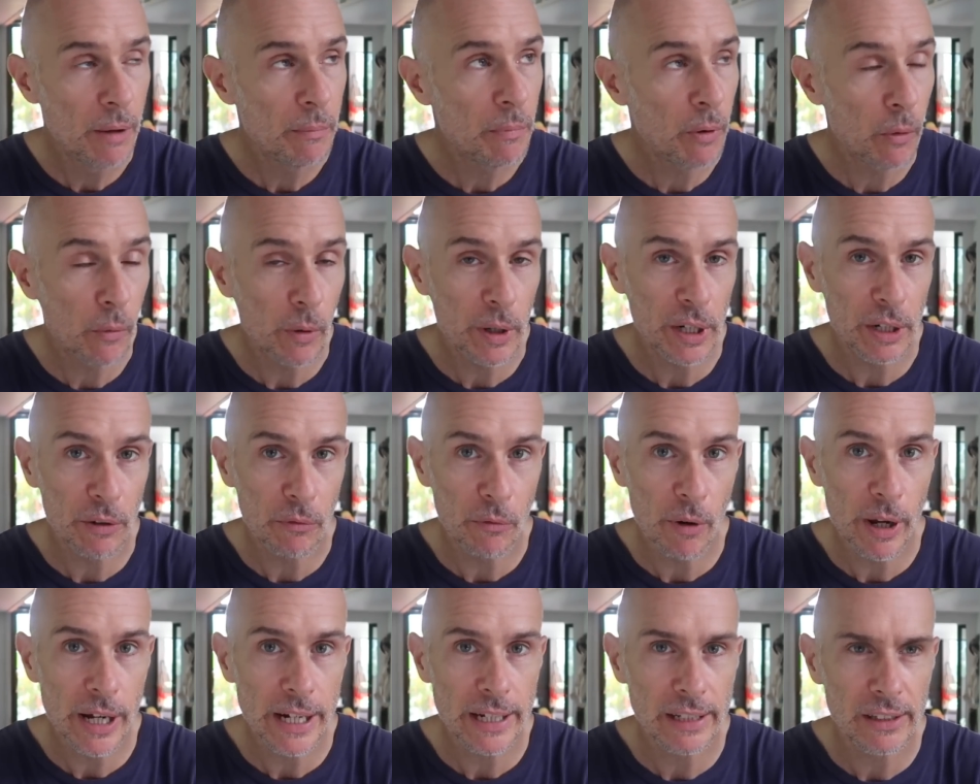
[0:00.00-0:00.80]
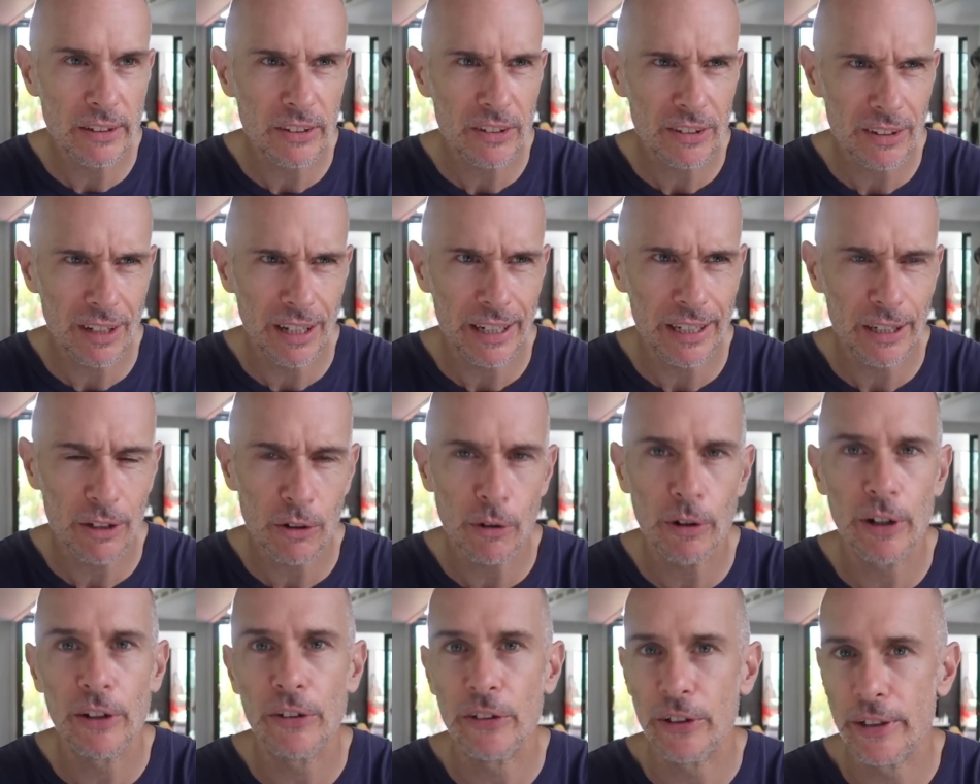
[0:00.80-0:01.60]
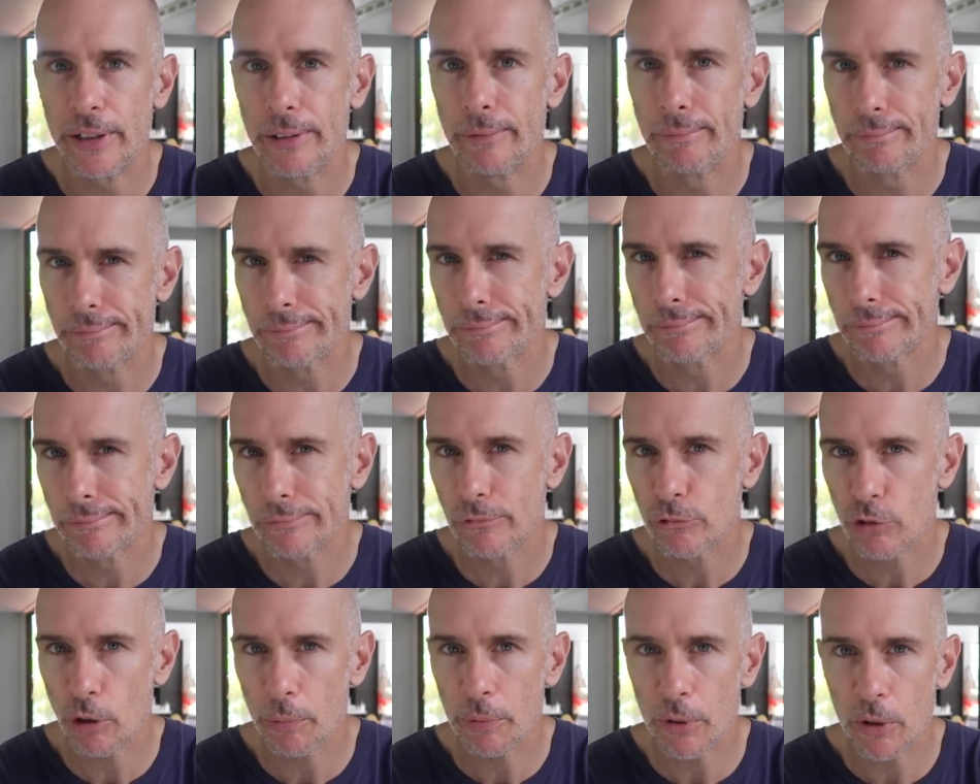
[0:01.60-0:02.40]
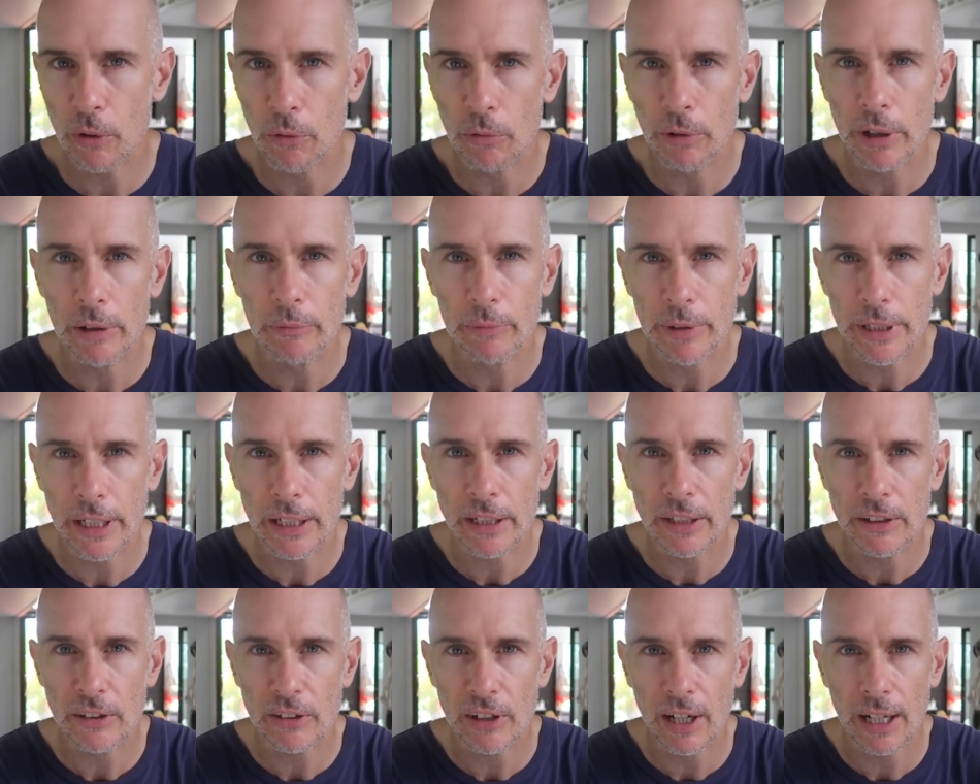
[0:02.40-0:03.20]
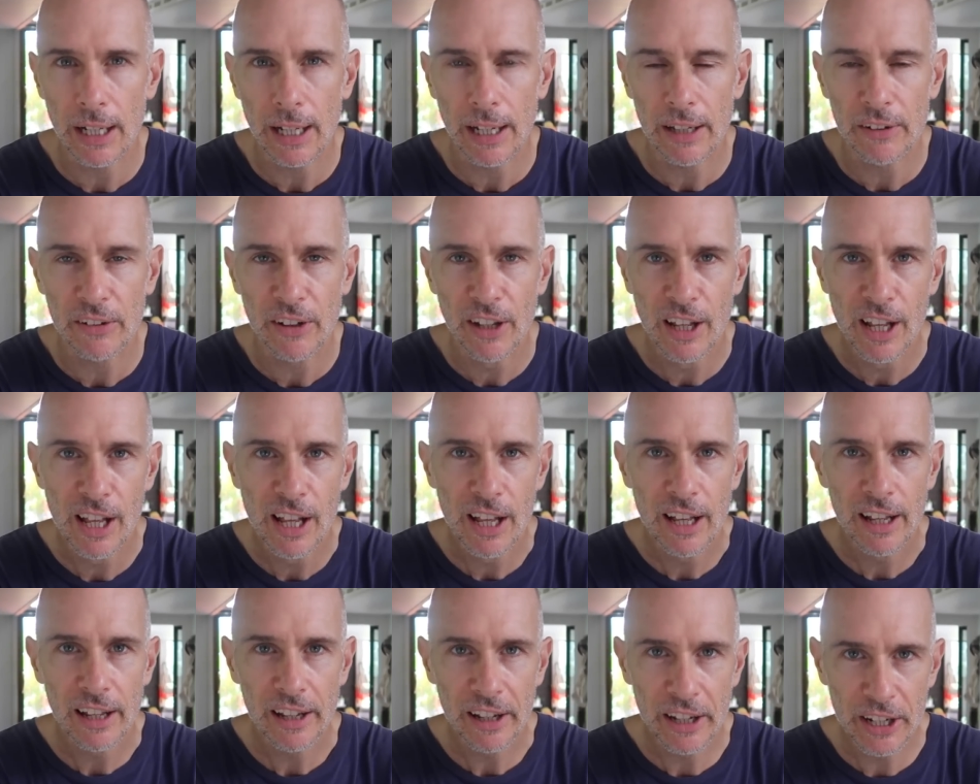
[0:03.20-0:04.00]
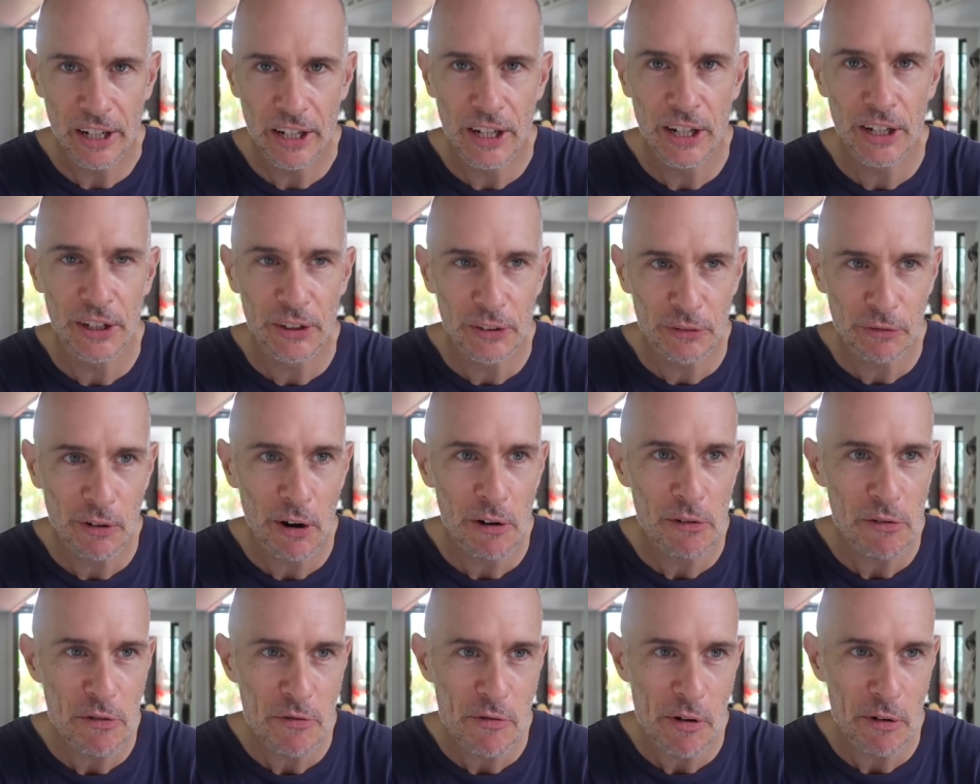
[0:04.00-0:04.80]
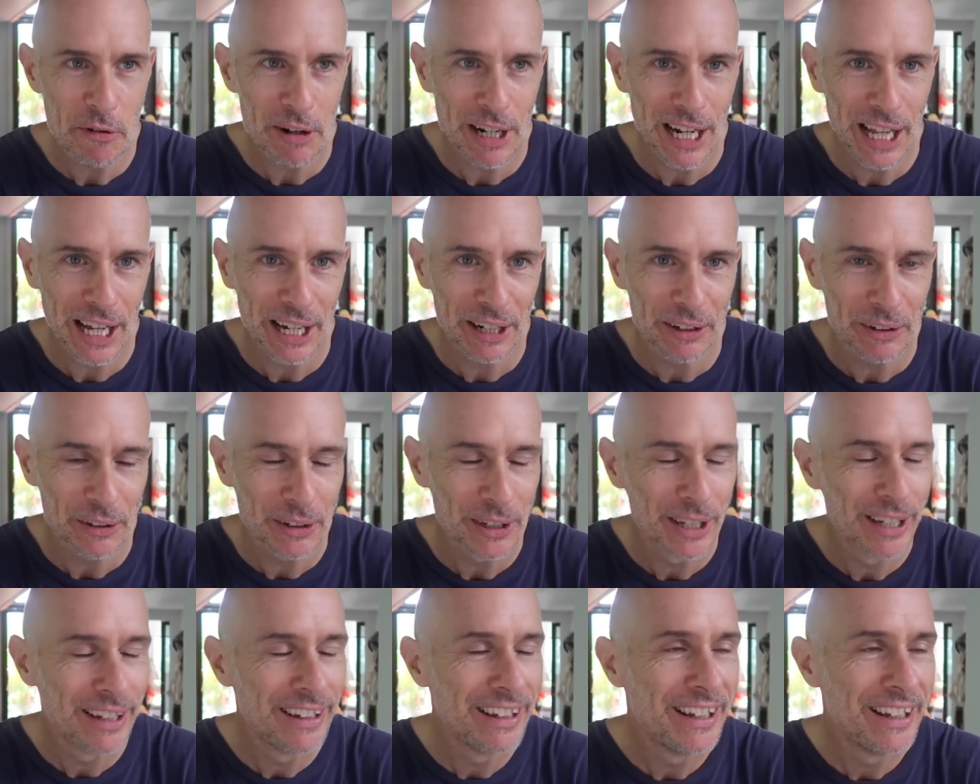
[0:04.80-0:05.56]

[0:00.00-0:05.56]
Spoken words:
But when it rains like crazy, tropical rain we get in Thailand, it's very, very loud.